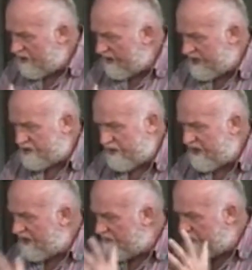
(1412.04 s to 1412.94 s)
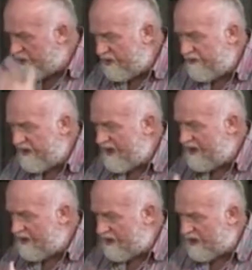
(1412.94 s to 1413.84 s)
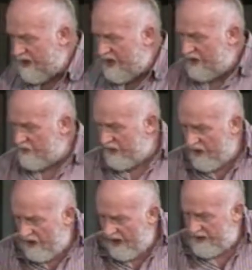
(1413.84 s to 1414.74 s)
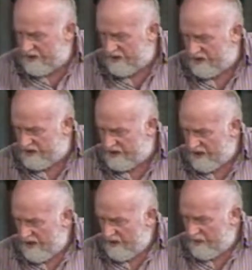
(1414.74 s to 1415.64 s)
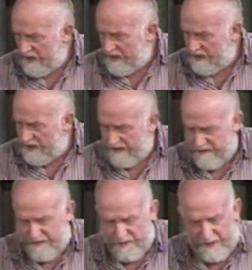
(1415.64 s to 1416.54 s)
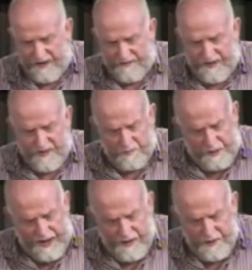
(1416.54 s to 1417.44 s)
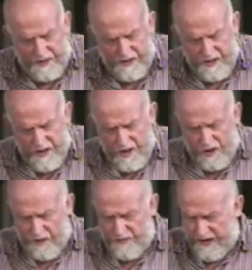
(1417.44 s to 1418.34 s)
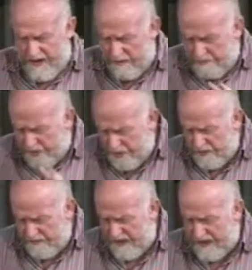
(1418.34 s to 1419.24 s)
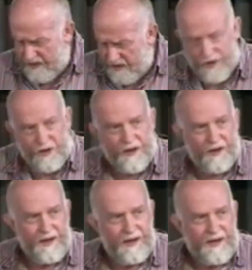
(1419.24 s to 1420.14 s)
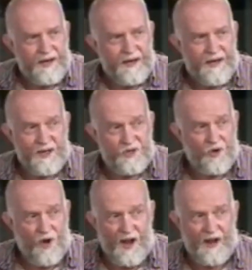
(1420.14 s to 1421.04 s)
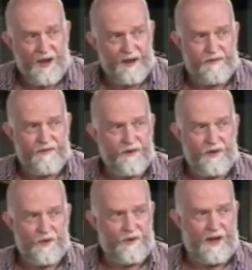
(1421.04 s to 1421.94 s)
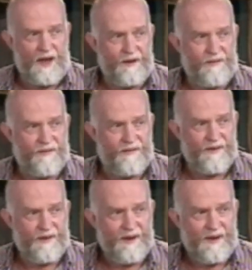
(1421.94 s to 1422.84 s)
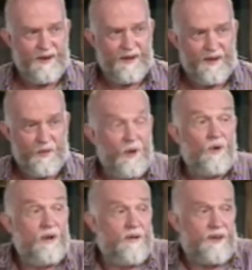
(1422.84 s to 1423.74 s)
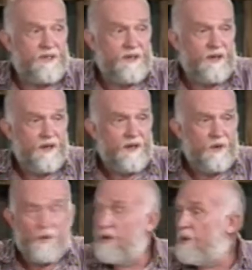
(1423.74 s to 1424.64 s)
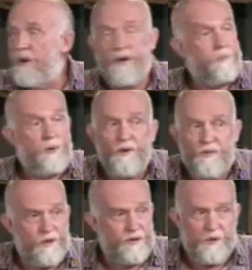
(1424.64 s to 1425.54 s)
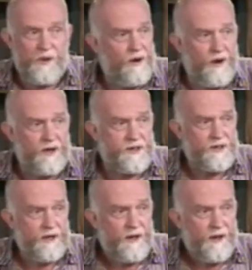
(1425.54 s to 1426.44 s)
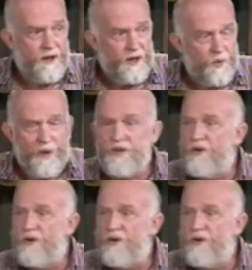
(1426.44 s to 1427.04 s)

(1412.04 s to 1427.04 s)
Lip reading: at us with an approving look, we know how to do it. We need to live by faith. The power of an approving look can drive your life. We all live it. We all want approval, do we not? When you're a